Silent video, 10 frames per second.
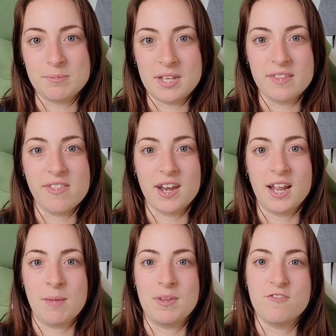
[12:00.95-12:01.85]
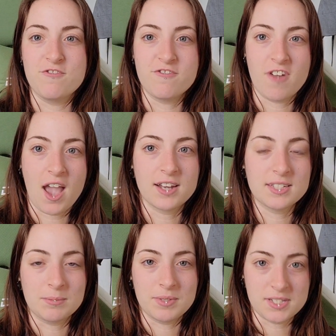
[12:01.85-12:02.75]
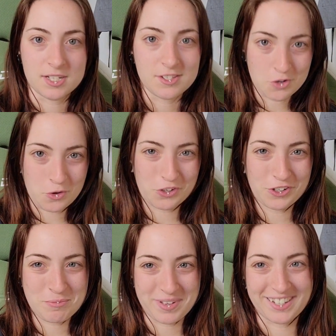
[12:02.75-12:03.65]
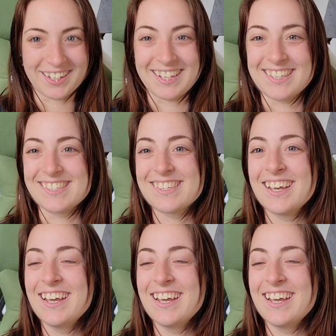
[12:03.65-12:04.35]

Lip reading: me that I am in fact a business owner, because